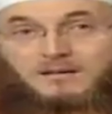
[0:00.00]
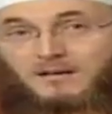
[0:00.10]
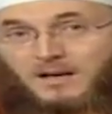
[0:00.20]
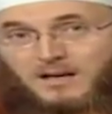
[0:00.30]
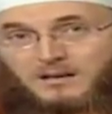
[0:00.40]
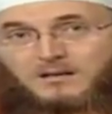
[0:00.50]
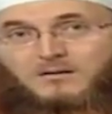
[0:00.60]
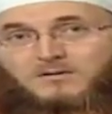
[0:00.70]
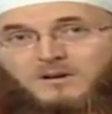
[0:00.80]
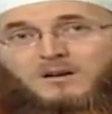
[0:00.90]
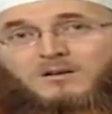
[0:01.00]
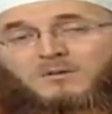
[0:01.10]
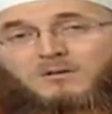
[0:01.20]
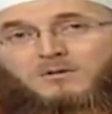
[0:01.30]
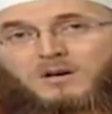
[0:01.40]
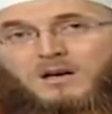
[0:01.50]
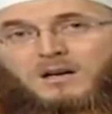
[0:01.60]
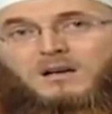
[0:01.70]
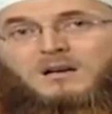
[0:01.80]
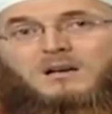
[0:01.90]
as in the hadith of Sahih Imam
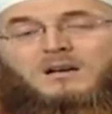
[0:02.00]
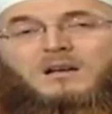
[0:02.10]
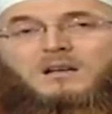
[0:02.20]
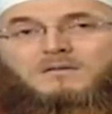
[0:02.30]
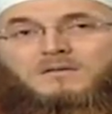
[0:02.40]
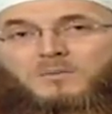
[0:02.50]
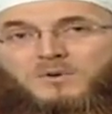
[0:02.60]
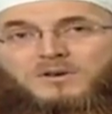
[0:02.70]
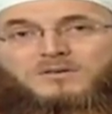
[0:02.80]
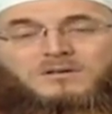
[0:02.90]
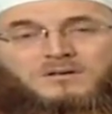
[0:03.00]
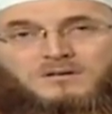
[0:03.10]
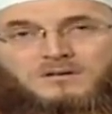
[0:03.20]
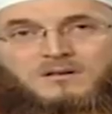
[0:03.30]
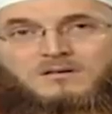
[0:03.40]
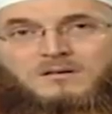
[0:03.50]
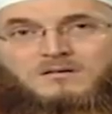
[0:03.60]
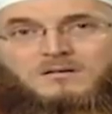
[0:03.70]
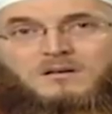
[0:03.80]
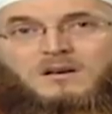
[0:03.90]
Bukhari, if the person
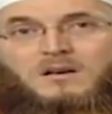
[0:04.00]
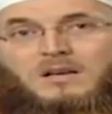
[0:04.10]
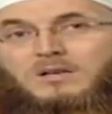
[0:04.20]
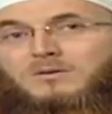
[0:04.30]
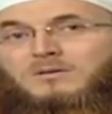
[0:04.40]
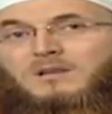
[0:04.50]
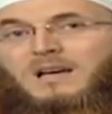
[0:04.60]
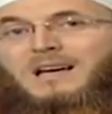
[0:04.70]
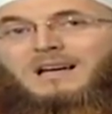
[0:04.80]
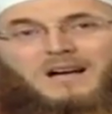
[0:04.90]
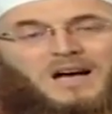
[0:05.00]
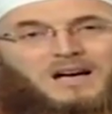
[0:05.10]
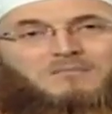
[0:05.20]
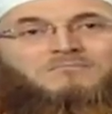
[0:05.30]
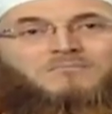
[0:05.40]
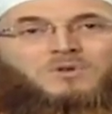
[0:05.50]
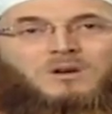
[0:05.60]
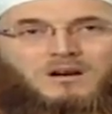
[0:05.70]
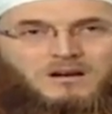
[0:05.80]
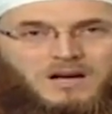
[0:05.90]
sneezes, he should say
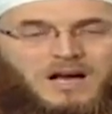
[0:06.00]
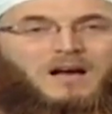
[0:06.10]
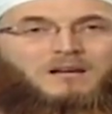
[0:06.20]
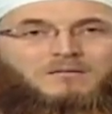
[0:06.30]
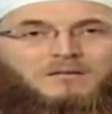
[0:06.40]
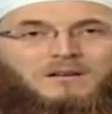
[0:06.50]
Alhamdulillah.